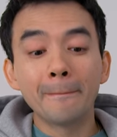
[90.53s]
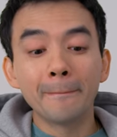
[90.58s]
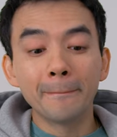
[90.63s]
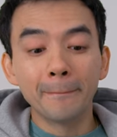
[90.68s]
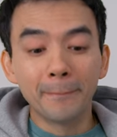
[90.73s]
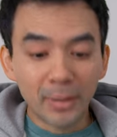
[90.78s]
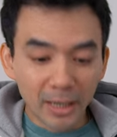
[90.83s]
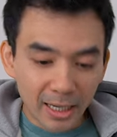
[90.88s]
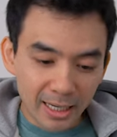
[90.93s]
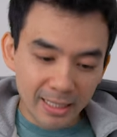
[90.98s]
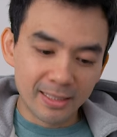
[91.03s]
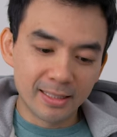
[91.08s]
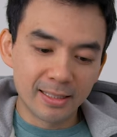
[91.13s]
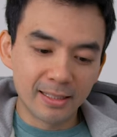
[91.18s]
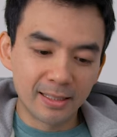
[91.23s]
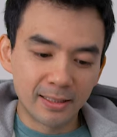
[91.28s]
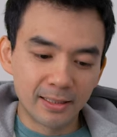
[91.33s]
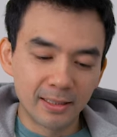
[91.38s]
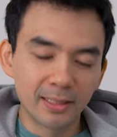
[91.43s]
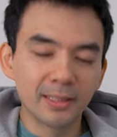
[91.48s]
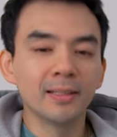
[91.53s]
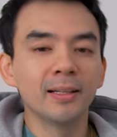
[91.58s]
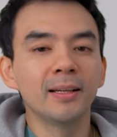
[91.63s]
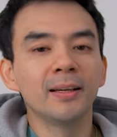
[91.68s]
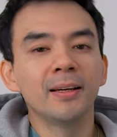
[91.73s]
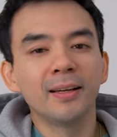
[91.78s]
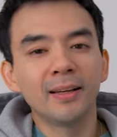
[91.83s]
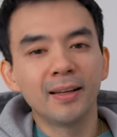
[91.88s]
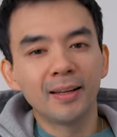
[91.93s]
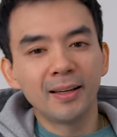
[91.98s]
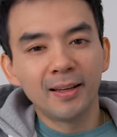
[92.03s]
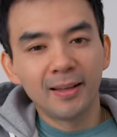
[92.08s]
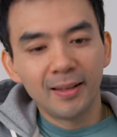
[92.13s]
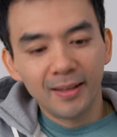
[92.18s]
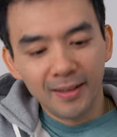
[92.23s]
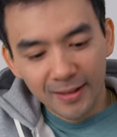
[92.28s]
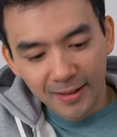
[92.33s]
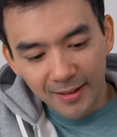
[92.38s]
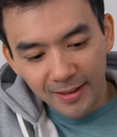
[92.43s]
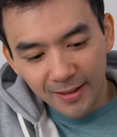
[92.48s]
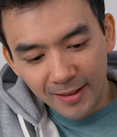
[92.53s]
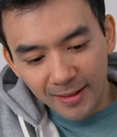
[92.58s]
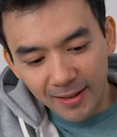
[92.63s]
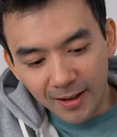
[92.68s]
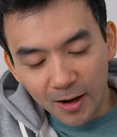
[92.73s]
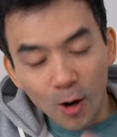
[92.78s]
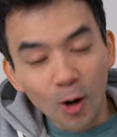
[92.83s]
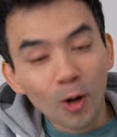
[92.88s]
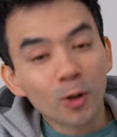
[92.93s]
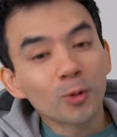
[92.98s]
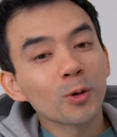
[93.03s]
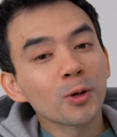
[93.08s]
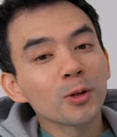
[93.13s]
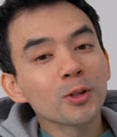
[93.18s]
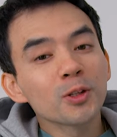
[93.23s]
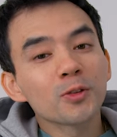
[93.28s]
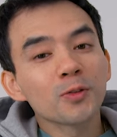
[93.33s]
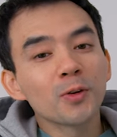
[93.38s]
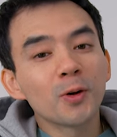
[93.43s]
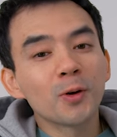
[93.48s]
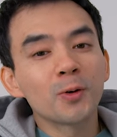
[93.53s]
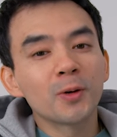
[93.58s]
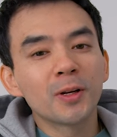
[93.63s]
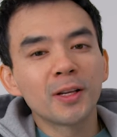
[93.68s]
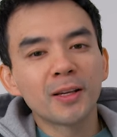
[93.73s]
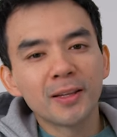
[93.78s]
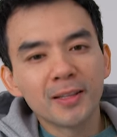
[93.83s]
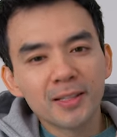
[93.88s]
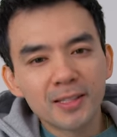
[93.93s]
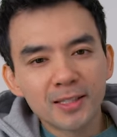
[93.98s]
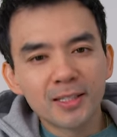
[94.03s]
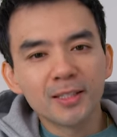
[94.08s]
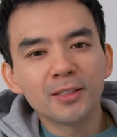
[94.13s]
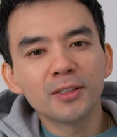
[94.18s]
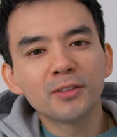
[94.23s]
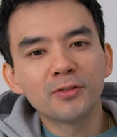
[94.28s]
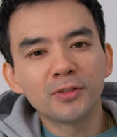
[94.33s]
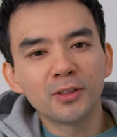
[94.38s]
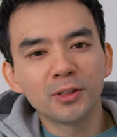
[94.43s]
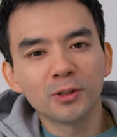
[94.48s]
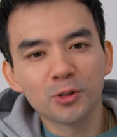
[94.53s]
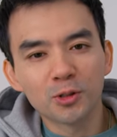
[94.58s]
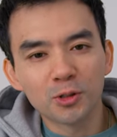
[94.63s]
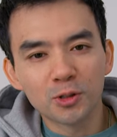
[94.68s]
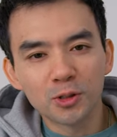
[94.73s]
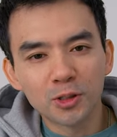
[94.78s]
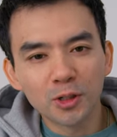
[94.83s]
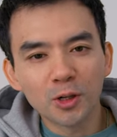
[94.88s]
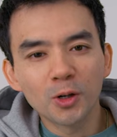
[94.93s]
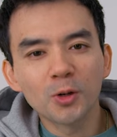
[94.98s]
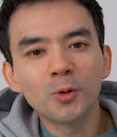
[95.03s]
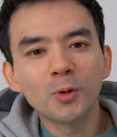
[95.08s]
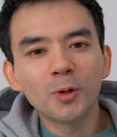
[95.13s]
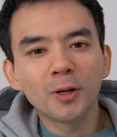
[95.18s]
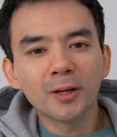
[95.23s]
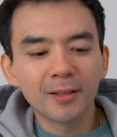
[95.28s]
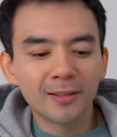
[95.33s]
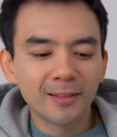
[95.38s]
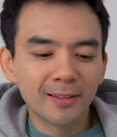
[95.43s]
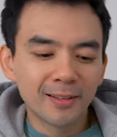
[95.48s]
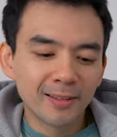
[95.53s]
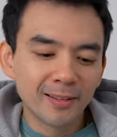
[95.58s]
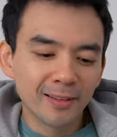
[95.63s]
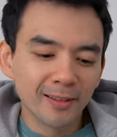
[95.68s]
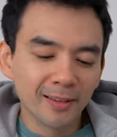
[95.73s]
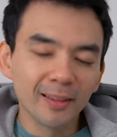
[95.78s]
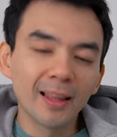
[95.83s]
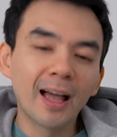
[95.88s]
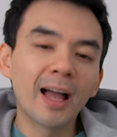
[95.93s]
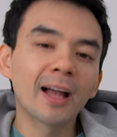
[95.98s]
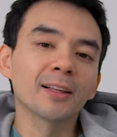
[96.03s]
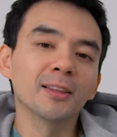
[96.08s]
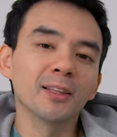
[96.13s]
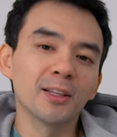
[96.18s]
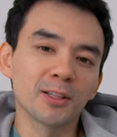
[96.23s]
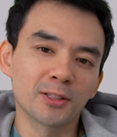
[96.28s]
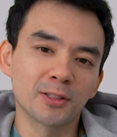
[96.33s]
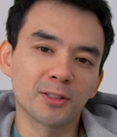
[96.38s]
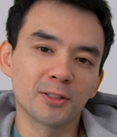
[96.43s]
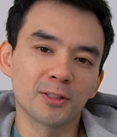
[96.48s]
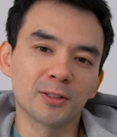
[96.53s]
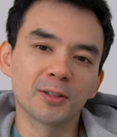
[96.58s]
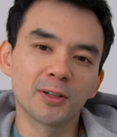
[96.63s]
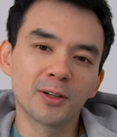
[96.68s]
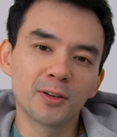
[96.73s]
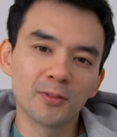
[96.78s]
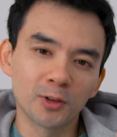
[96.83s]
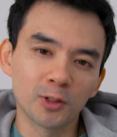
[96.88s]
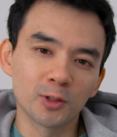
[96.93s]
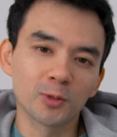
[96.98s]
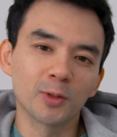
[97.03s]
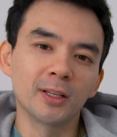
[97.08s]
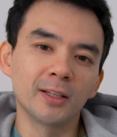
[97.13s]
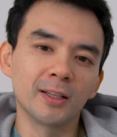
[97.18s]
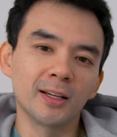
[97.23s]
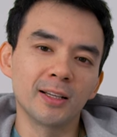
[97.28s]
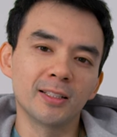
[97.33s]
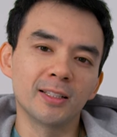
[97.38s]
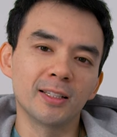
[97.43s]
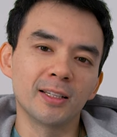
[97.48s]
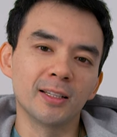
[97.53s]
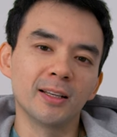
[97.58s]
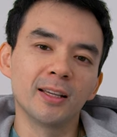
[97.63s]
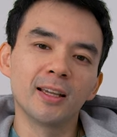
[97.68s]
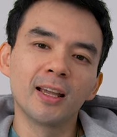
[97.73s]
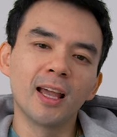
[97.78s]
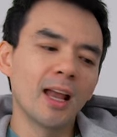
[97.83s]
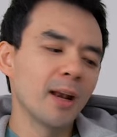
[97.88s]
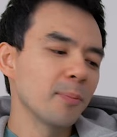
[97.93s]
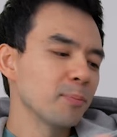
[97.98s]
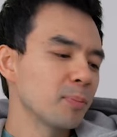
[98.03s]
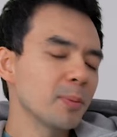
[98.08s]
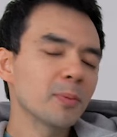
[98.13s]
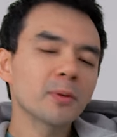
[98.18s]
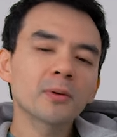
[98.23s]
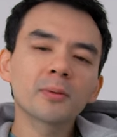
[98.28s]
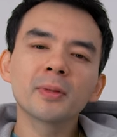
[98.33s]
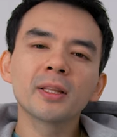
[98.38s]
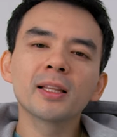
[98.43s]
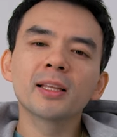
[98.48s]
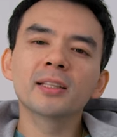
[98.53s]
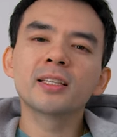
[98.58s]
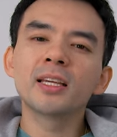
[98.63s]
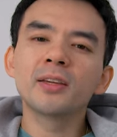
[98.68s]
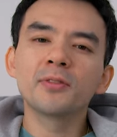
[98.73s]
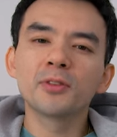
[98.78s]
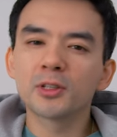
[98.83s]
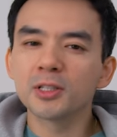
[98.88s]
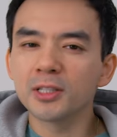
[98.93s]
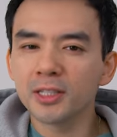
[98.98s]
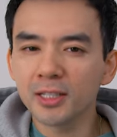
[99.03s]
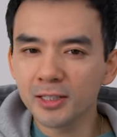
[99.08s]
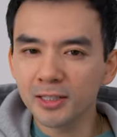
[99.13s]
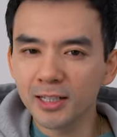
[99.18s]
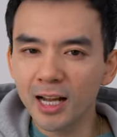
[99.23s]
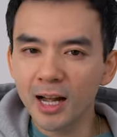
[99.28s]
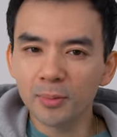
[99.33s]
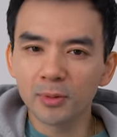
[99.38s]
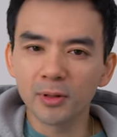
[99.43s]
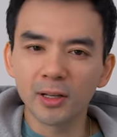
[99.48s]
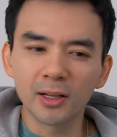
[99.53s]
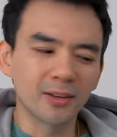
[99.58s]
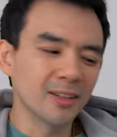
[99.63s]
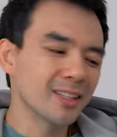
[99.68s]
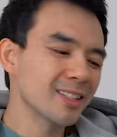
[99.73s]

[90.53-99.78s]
But the hardware on this phone still feels so lackluster for 2019. And people are gonna be like, Dave, you're just such an Apple hater.